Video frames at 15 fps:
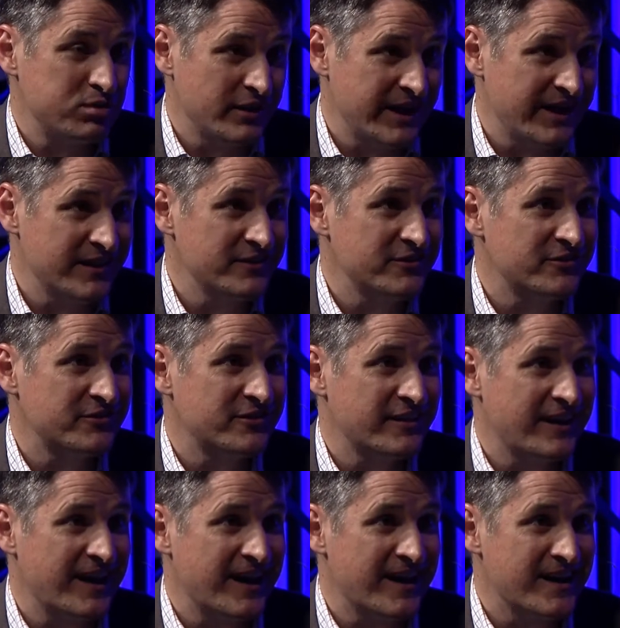plants
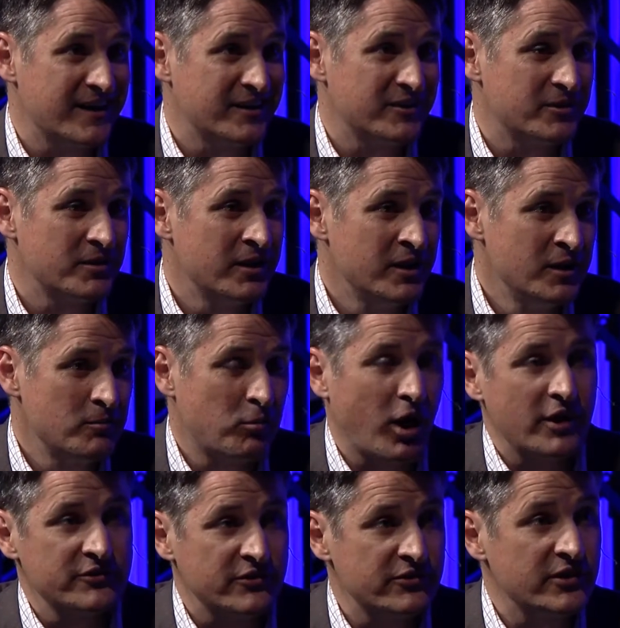and
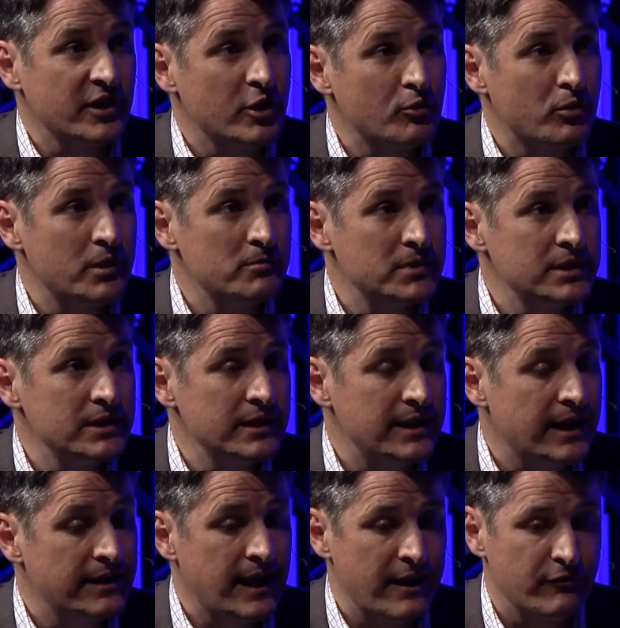processing equipment, and
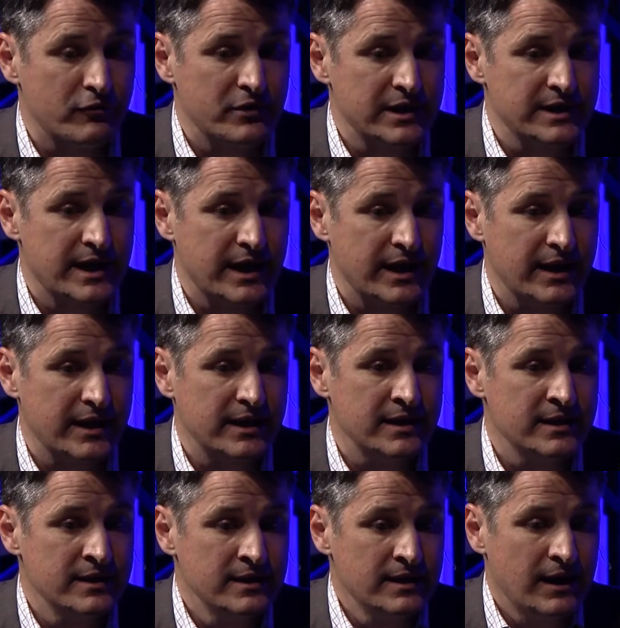then every
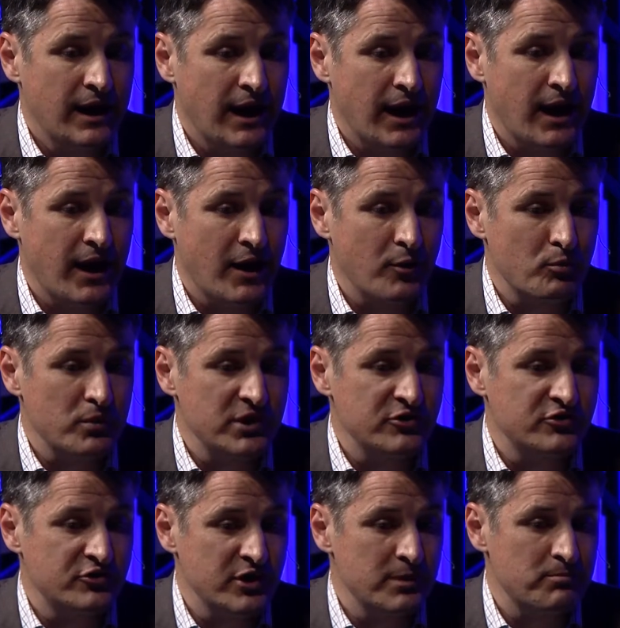day we
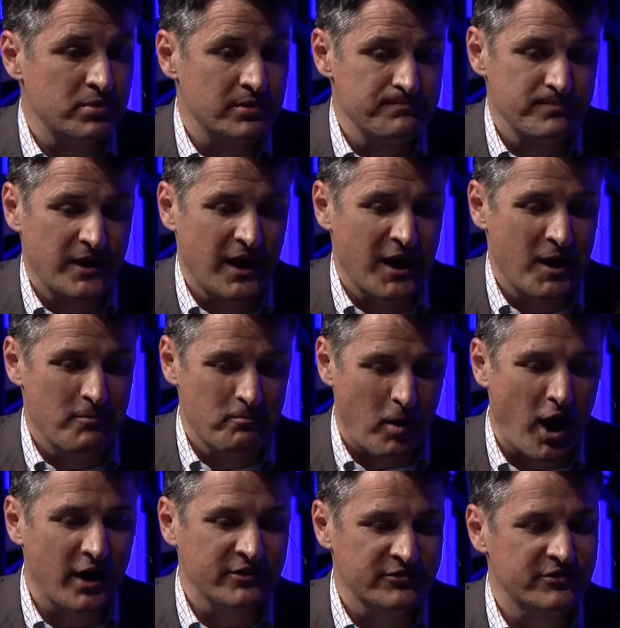ship
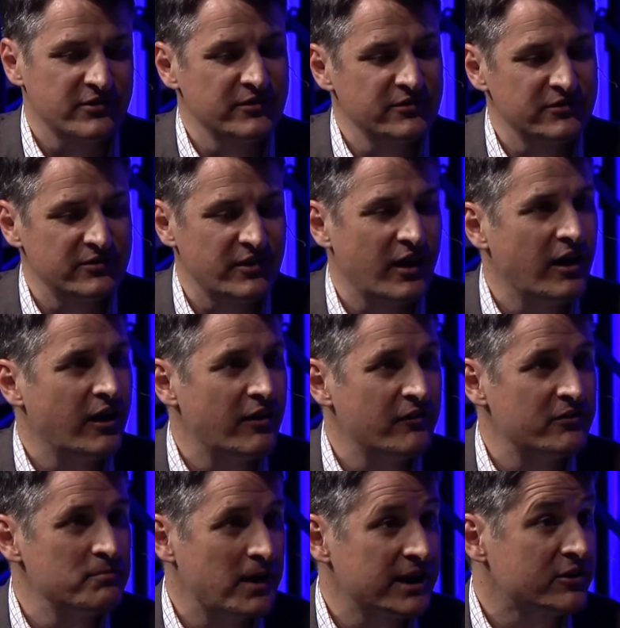boxes
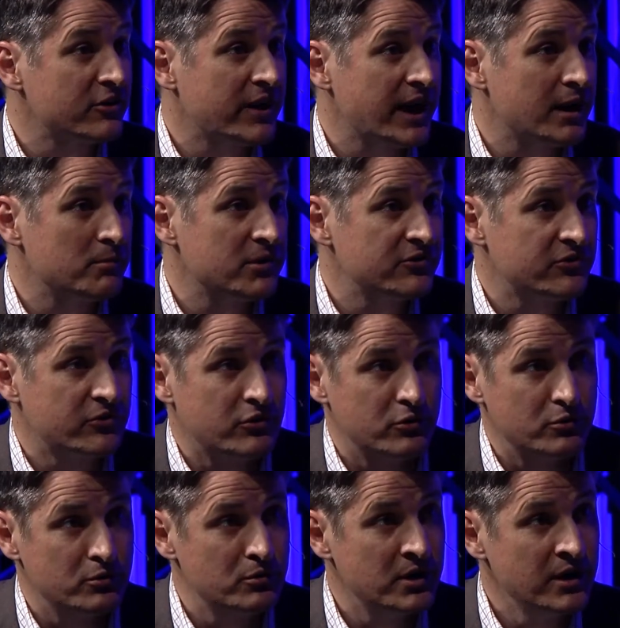of medical cannabis
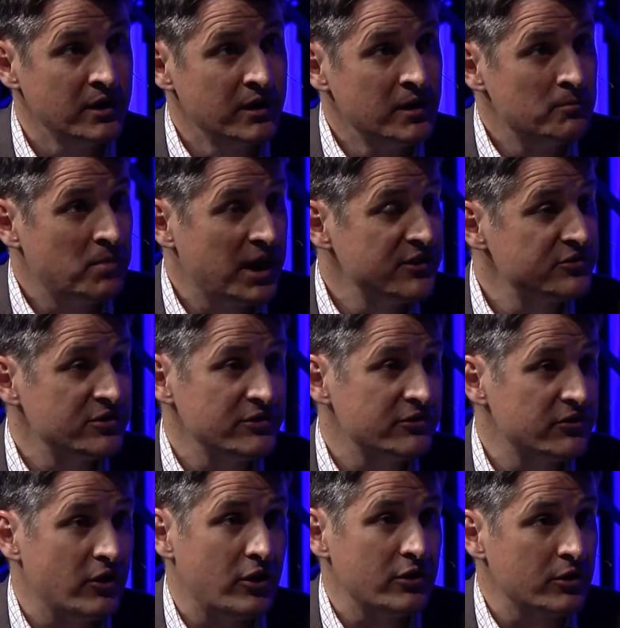to
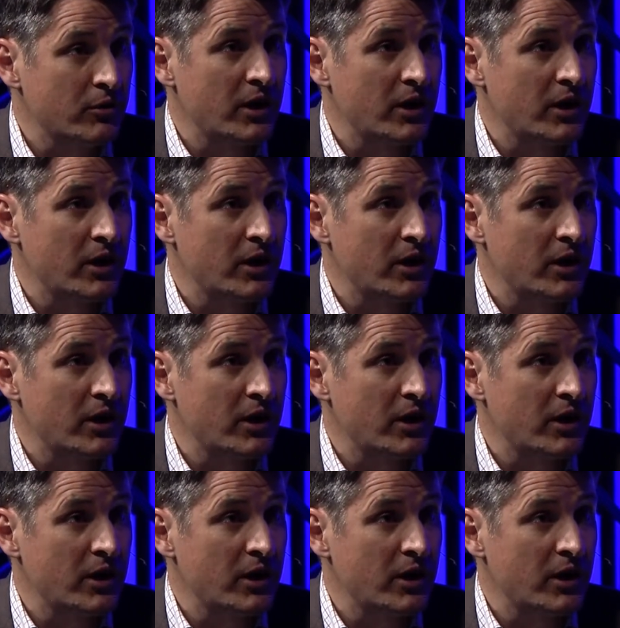patients all